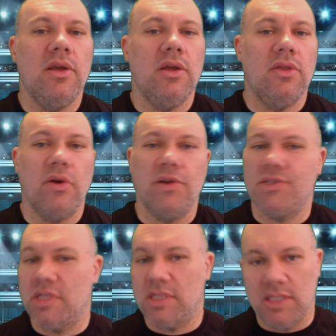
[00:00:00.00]

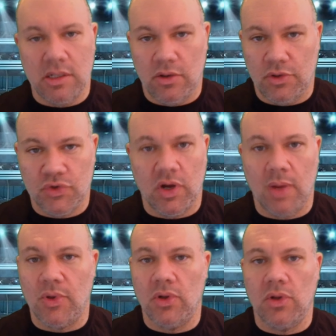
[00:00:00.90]
There's just zero
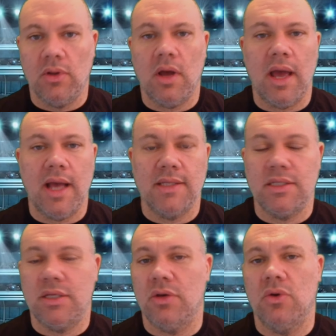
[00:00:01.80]
trouble as
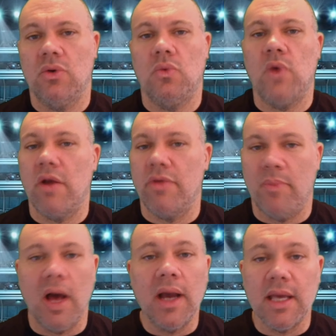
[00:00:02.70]
to where the
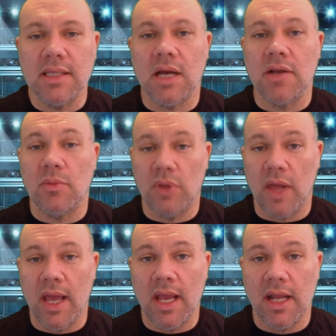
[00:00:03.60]
puck is on your
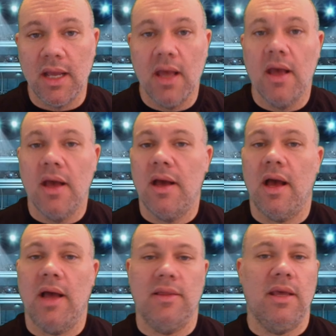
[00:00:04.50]
blade.
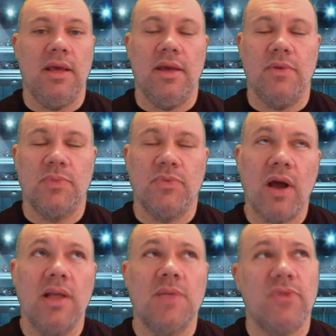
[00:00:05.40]

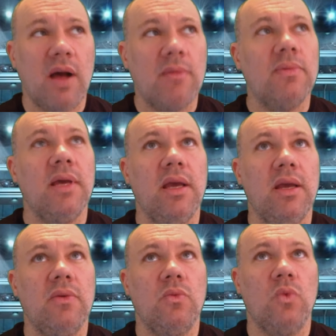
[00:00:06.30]
It's
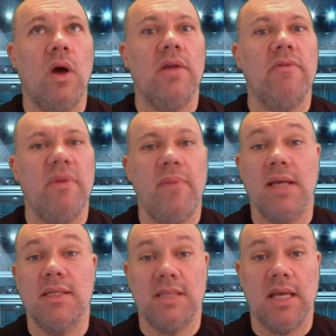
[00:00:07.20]
probably one of the
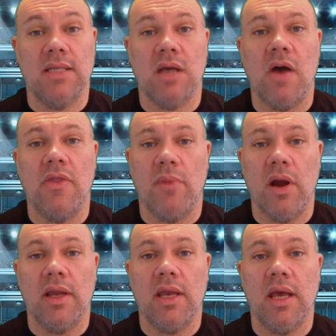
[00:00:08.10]
best sticks on the
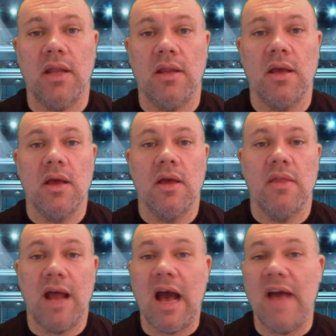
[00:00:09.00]
market
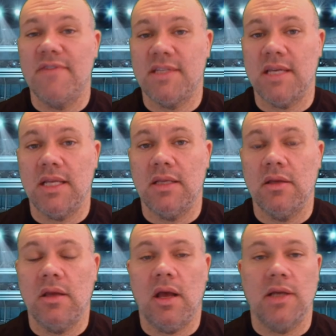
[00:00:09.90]
that I've
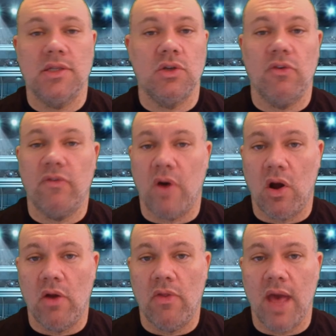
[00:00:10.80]
seen so
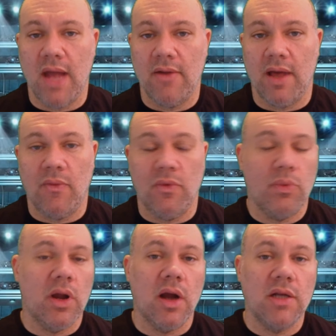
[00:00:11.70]
far that
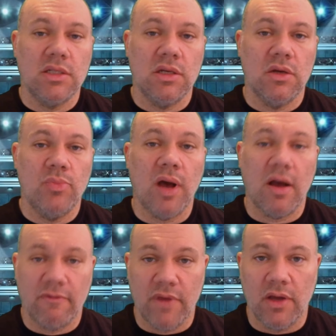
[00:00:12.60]
with regard to
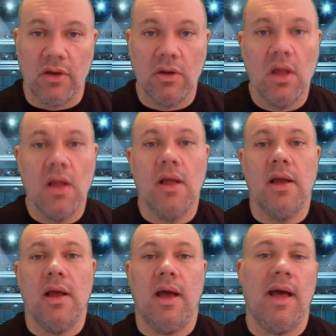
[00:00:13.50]
puck feel.
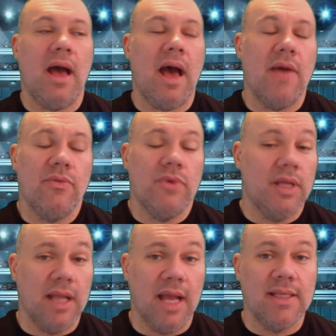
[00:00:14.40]
I
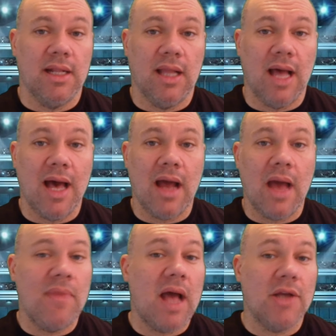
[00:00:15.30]
really liked it a lot.
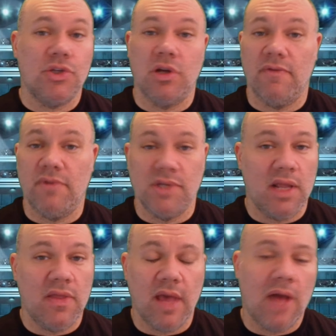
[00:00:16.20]
I'm not sure if there's
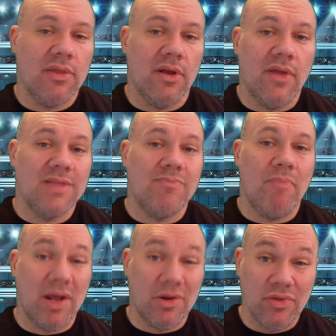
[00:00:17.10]
anything out there that's
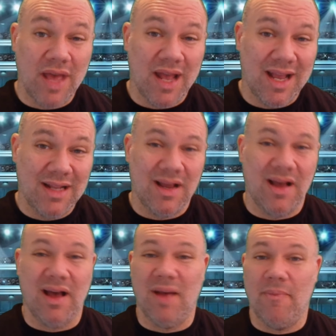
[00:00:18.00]
better than it.
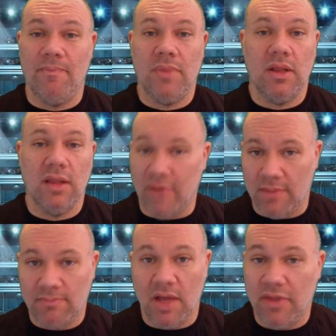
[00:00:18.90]
Love
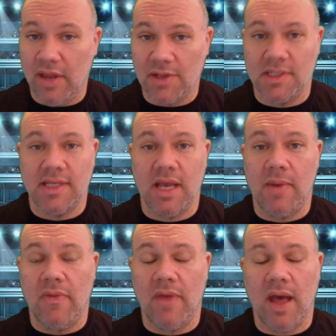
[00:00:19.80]
it. Nothing else to say
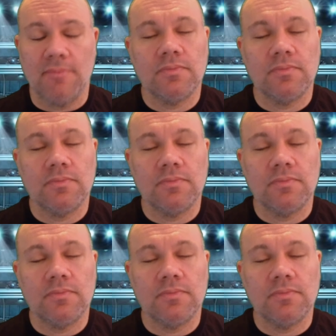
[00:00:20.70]
about that.